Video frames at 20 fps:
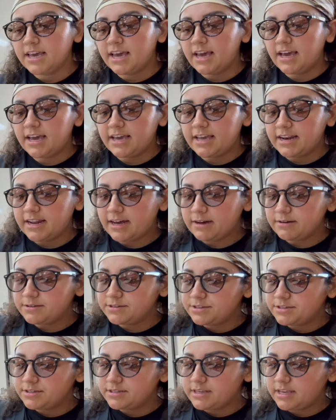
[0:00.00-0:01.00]
And I was
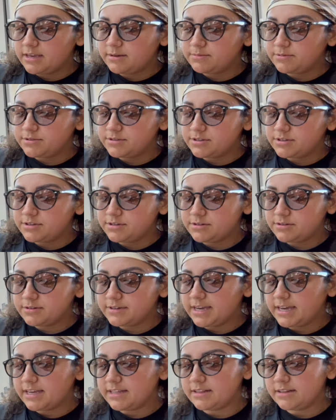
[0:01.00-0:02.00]
just able to
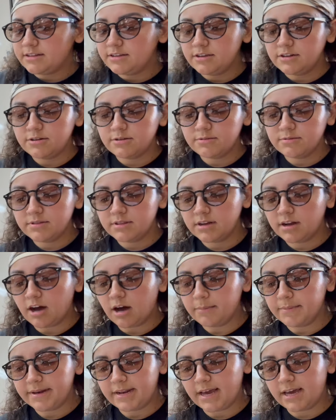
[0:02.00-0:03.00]
get, you know, the
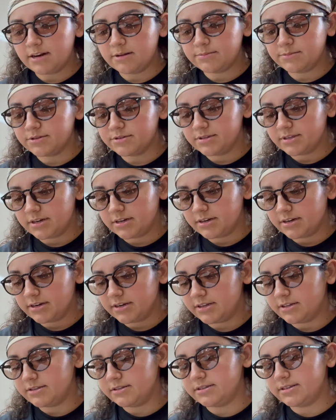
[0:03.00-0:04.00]
common animals that are
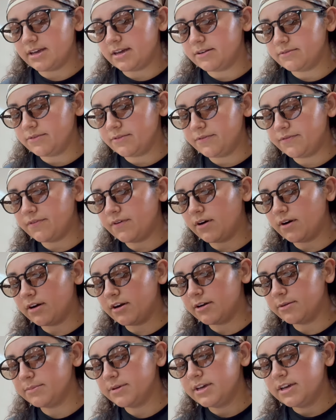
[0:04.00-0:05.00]
inside of a
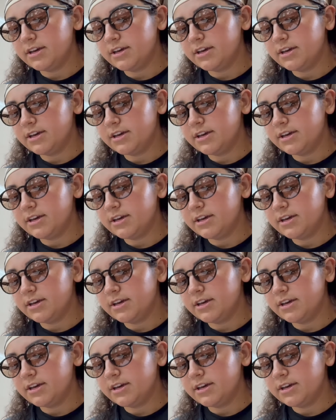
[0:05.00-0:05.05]
farm.